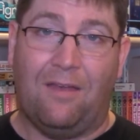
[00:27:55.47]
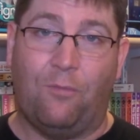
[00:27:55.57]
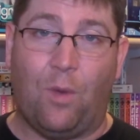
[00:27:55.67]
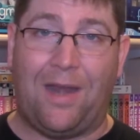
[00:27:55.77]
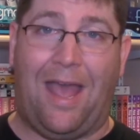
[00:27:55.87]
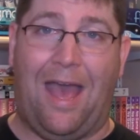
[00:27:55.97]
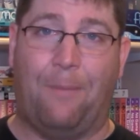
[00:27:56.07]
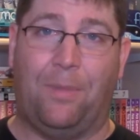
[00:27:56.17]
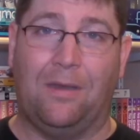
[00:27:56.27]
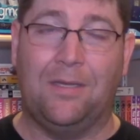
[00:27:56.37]
of what
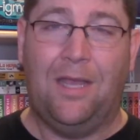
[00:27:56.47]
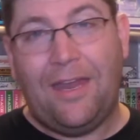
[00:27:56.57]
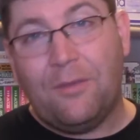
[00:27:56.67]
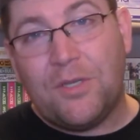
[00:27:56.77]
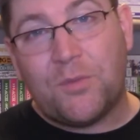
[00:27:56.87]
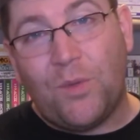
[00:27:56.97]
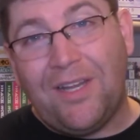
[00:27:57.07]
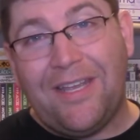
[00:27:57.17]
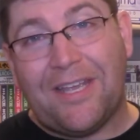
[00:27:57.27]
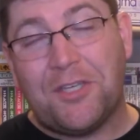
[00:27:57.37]
happened. And it was
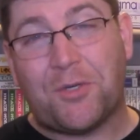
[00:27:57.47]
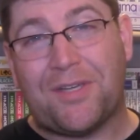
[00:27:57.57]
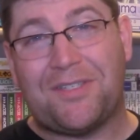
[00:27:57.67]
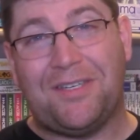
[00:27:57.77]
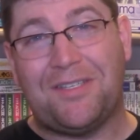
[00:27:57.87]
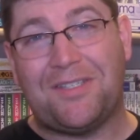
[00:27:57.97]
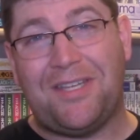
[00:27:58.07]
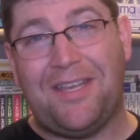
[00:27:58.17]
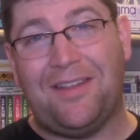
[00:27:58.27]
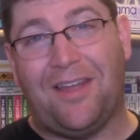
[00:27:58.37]
really interesting to
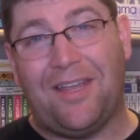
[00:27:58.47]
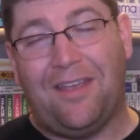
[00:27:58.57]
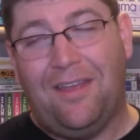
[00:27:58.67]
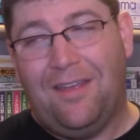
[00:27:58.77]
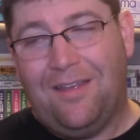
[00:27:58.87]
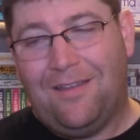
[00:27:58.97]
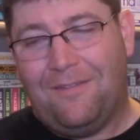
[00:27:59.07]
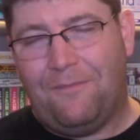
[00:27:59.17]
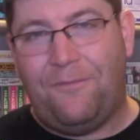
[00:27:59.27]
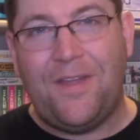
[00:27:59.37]
see like
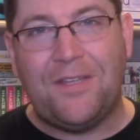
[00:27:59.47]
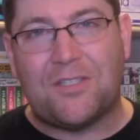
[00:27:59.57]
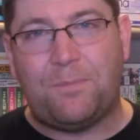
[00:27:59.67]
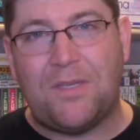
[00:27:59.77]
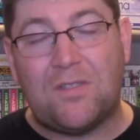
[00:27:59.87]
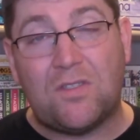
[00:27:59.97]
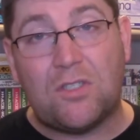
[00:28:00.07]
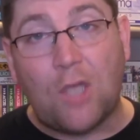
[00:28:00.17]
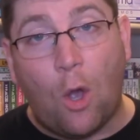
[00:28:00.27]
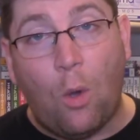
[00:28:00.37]
Vince be
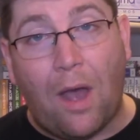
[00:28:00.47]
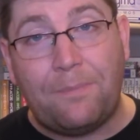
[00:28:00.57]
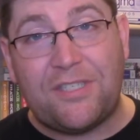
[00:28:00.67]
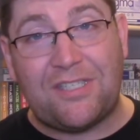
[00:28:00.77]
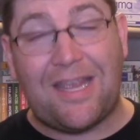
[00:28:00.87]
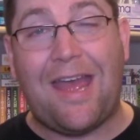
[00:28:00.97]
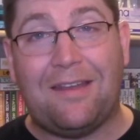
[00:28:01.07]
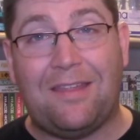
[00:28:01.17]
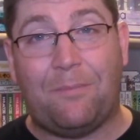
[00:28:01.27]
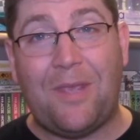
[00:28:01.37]
so
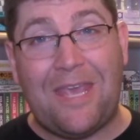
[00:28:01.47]
upset that